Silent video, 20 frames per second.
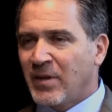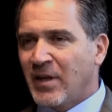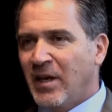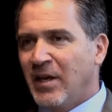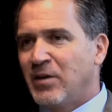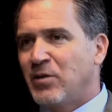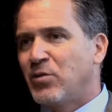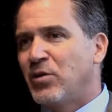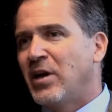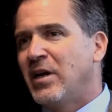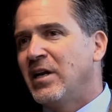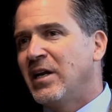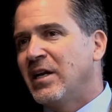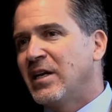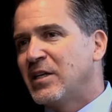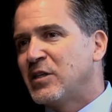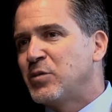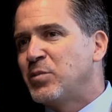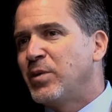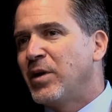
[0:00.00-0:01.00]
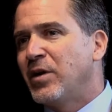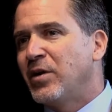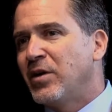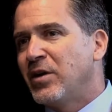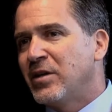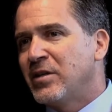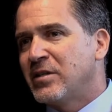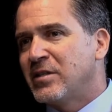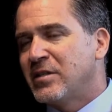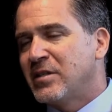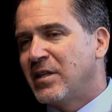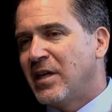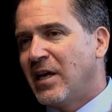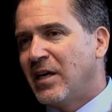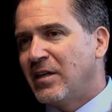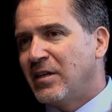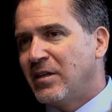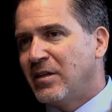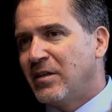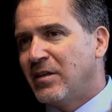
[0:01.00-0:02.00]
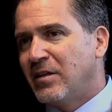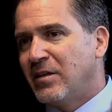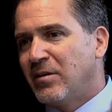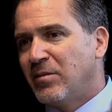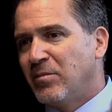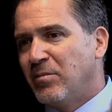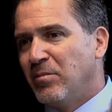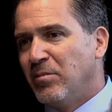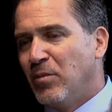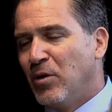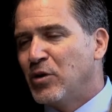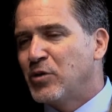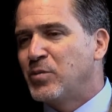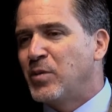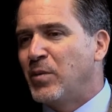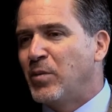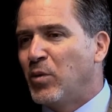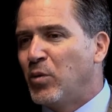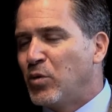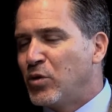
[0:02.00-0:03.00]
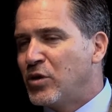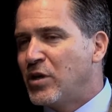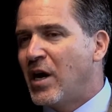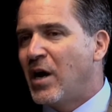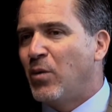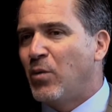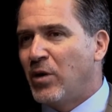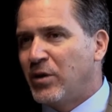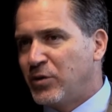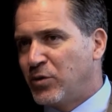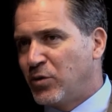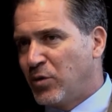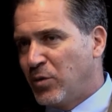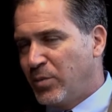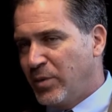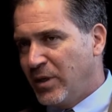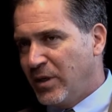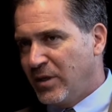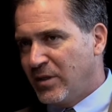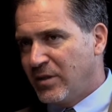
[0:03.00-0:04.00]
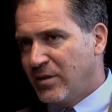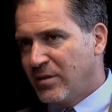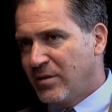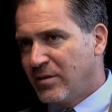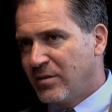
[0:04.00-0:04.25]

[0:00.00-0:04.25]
and creating an experience that most people would not want to repeat.